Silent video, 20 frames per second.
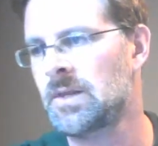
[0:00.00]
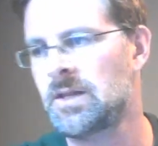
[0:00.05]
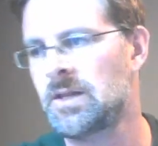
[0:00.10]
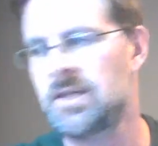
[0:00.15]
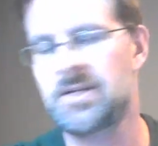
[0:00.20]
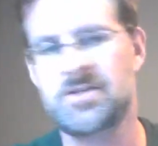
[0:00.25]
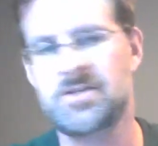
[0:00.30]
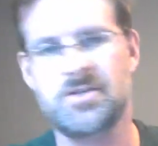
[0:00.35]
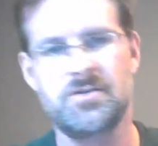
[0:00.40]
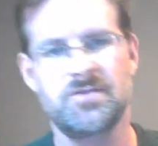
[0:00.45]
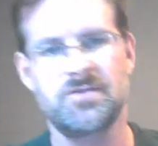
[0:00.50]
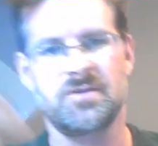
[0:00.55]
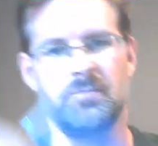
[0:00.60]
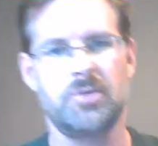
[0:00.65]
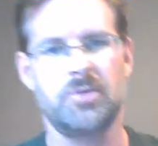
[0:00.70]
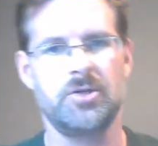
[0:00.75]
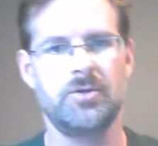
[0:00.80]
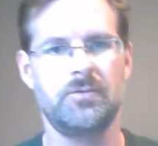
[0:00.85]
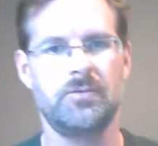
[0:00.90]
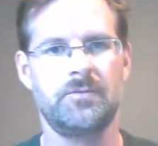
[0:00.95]
Let's use the
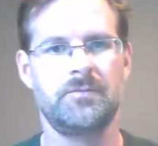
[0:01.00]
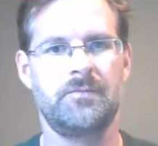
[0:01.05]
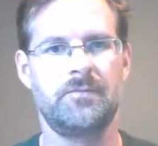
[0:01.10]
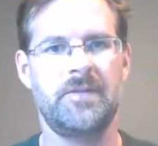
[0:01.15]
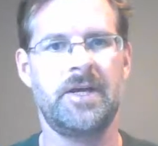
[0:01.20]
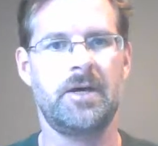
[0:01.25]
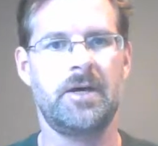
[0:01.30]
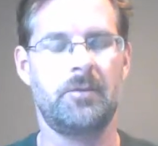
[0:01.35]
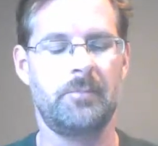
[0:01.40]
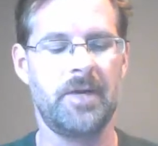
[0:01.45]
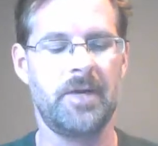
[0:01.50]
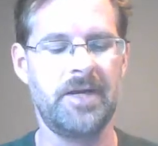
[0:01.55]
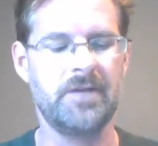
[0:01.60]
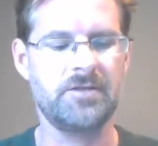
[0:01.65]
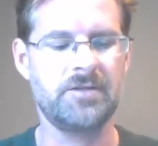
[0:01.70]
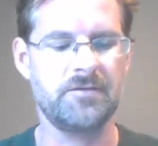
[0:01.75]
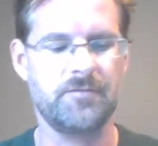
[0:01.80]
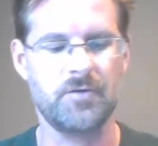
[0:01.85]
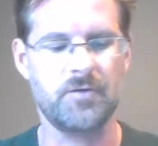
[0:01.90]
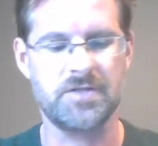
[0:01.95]
blue. Now, my
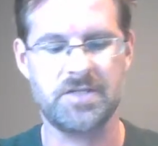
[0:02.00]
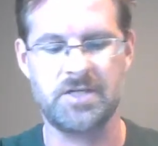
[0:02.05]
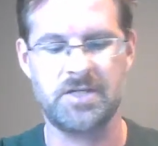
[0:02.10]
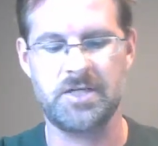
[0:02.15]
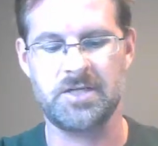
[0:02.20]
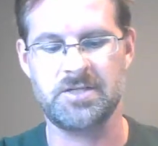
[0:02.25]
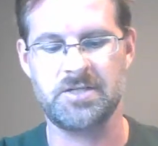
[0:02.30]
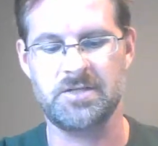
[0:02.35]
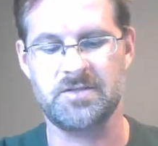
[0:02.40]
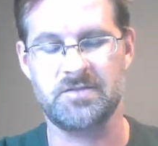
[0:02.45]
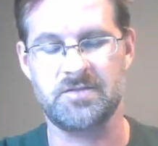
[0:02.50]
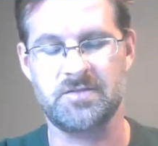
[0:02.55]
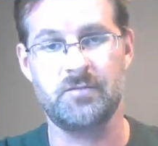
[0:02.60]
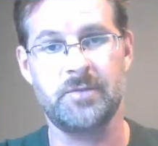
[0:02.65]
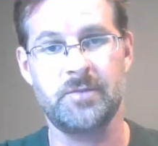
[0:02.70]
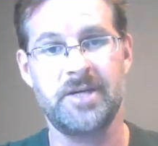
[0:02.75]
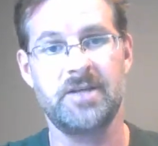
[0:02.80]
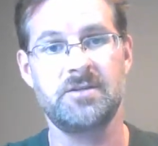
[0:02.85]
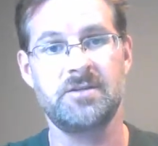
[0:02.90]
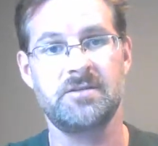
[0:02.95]
interforce connections through
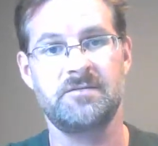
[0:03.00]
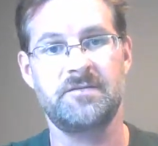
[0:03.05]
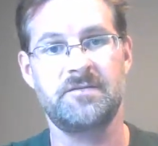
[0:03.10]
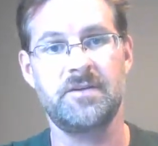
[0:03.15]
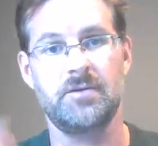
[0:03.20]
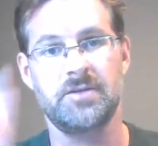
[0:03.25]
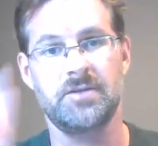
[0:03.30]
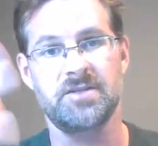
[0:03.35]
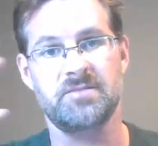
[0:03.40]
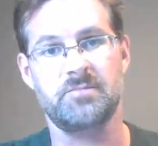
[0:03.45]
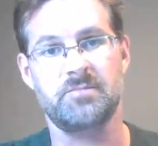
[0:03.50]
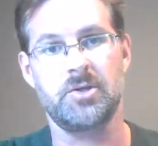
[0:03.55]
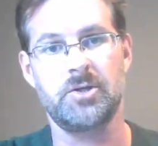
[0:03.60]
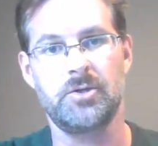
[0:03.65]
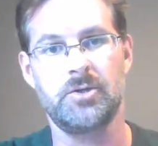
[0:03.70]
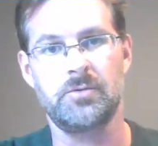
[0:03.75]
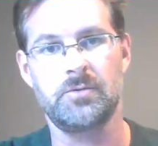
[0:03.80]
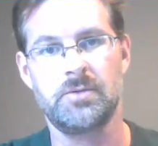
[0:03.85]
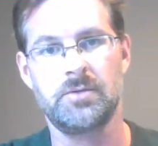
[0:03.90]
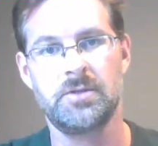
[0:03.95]
my energy field is blue.